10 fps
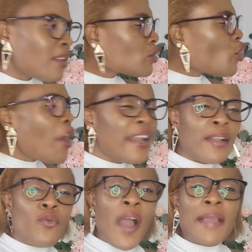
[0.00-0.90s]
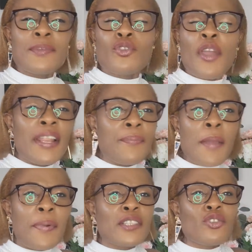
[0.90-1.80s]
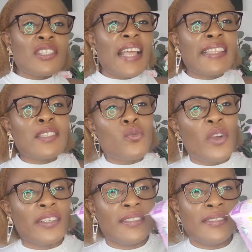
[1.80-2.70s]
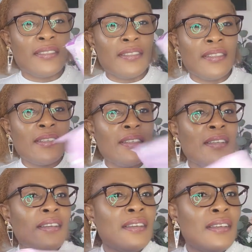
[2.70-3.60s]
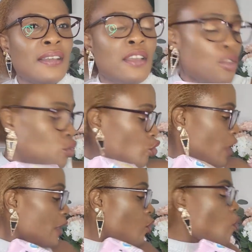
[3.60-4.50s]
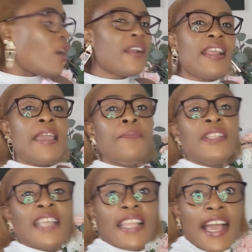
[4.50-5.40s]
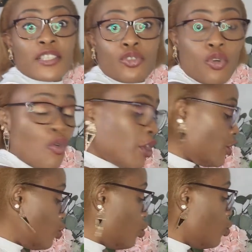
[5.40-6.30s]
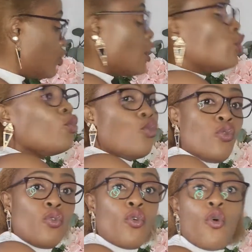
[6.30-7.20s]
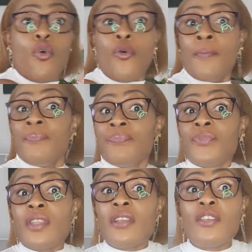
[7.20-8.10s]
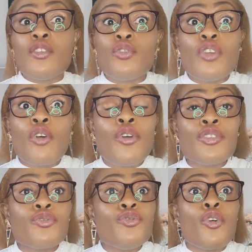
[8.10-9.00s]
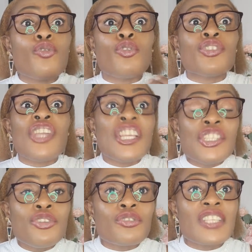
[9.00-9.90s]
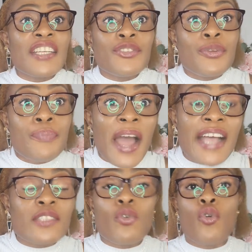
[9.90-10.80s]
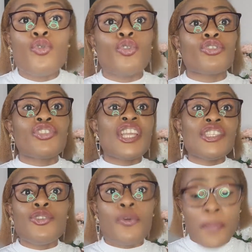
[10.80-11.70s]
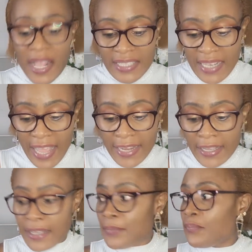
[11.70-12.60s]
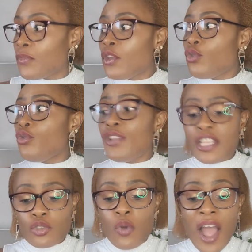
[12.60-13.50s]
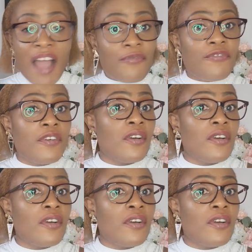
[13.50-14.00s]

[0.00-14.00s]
Toilet wipes, toilet paper, just like this one. You get one immediately as you're going to use the loo, or you're changing your sanitary pads, or you're changing your pants liner. You need to have